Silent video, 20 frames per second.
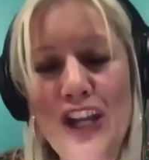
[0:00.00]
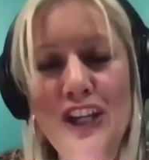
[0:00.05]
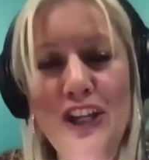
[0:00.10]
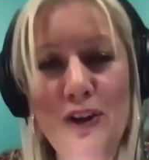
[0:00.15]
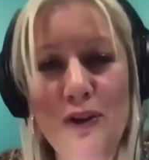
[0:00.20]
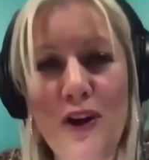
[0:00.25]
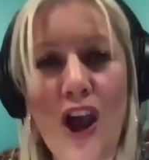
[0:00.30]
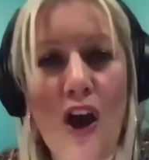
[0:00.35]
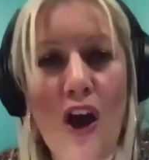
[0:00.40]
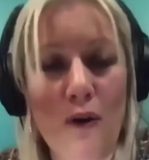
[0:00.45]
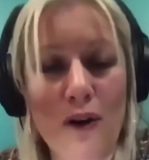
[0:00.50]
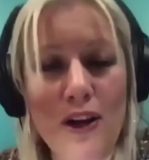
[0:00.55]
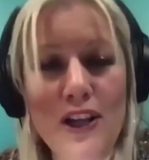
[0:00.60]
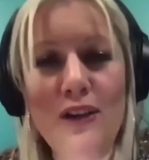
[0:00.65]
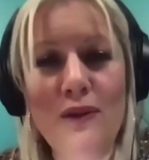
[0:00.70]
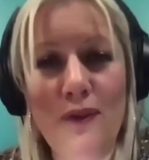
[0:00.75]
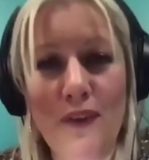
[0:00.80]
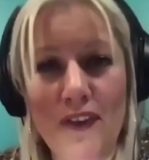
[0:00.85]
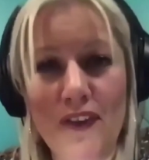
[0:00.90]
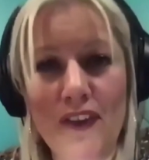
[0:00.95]
You go and
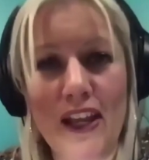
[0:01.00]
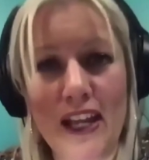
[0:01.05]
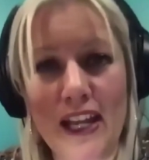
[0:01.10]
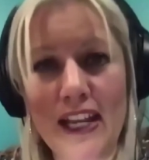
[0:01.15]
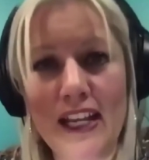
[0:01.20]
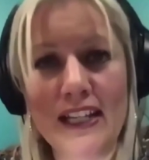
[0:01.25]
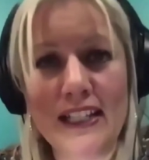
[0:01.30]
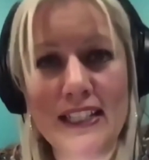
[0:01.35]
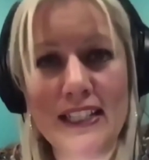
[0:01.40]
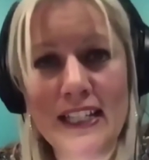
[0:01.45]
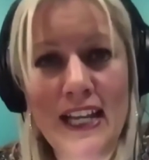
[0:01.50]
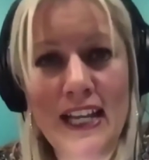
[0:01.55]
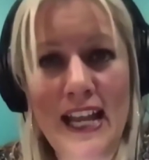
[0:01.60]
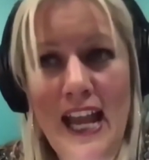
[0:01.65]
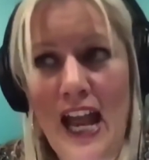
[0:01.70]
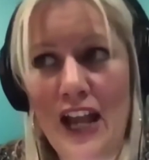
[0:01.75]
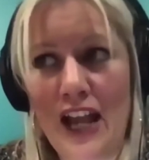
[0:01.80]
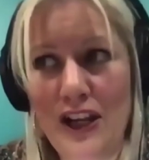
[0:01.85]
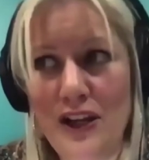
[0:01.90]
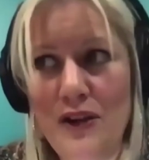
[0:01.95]
you sit
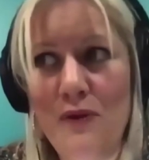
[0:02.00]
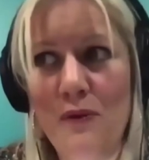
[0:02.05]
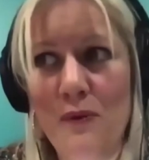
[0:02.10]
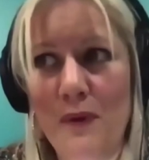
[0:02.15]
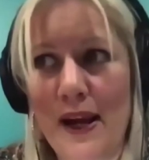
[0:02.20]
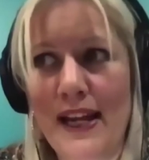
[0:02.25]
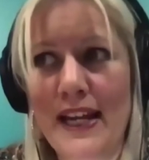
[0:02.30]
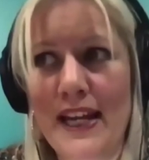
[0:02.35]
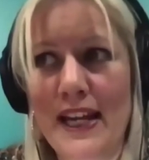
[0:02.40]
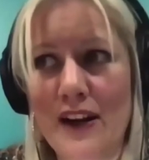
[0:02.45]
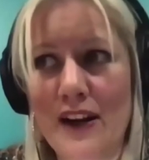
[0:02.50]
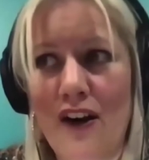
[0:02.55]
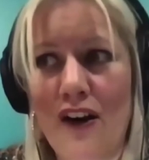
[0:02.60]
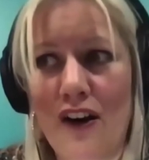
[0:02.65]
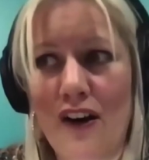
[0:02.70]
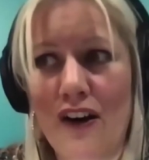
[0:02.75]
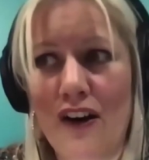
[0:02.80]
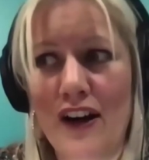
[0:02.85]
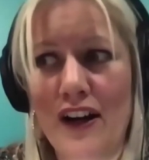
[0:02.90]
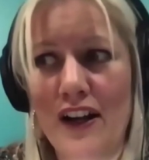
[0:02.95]
and you wait
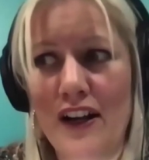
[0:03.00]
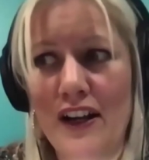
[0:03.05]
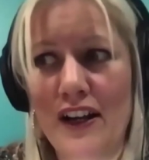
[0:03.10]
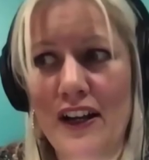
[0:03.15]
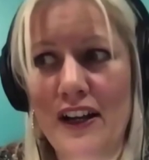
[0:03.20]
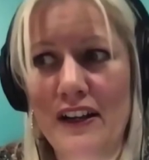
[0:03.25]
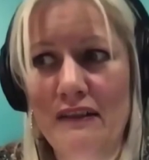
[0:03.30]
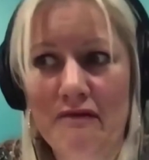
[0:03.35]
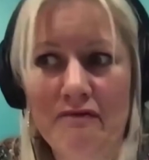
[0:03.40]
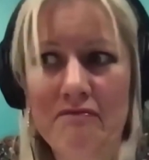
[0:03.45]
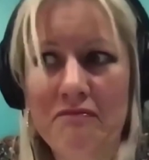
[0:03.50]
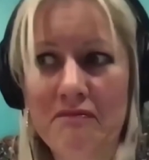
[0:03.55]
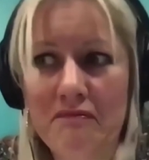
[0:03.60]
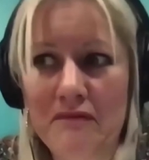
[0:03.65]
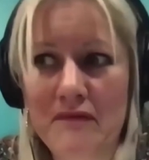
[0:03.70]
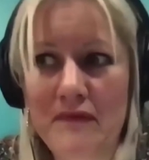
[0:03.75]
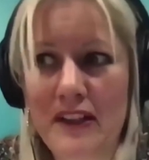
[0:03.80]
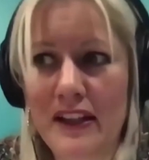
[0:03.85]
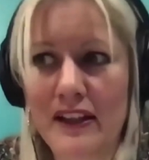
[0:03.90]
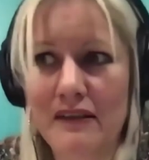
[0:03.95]
on,
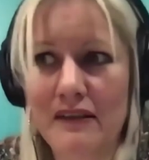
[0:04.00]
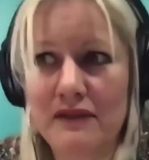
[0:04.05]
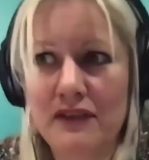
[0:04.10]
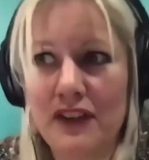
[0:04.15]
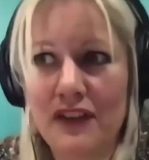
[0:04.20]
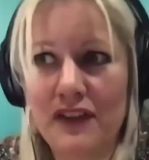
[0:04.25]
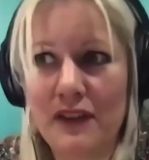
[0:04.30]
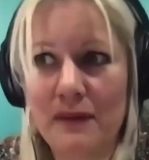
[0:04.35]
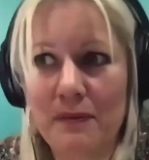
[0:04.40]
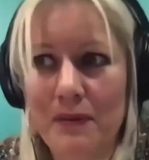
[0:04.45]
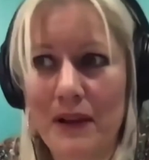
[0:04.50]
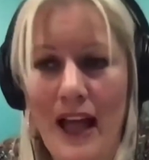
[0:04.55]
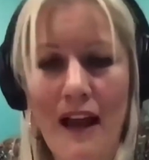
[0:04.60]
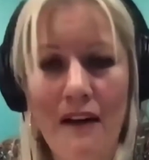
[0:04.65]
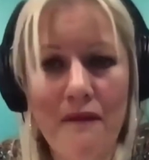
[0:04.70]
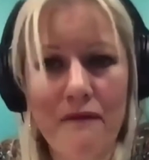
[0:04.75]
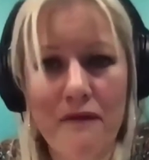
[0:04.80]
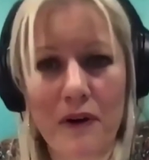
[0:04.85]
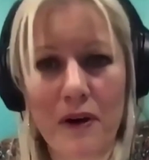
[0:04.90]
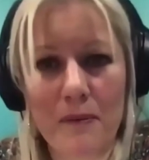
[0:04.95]
you know, just a
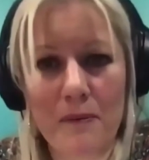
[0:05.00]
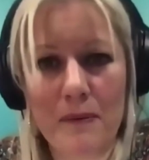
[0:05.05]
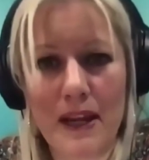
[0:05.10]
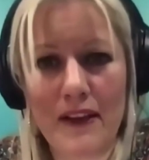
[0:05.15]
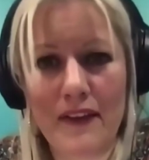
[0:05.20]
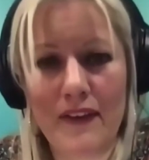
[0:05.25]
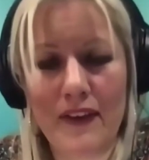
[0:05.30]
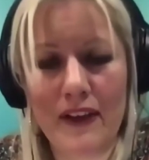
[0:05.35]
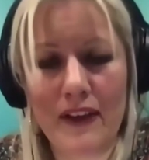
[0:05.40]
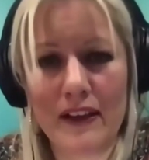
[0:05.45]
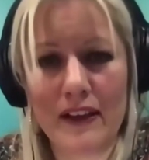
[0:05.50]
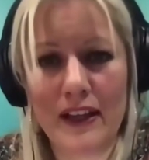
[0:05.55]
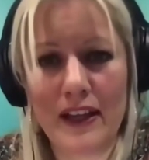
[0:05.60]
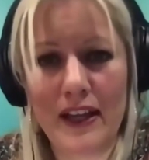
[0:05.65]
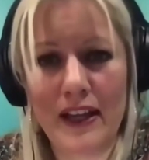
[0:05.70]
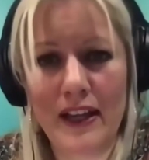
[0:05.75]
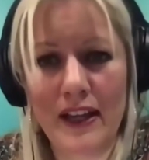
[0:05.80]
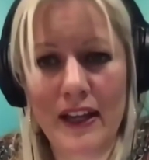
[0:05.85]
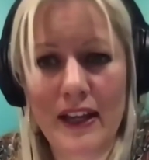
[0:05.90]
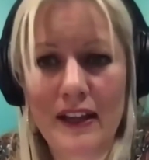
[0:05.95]
platform
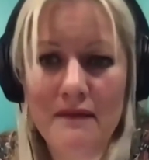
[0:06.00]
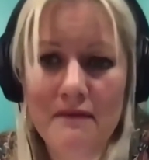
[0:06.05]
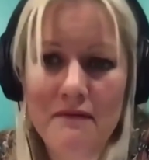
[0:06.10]
basically.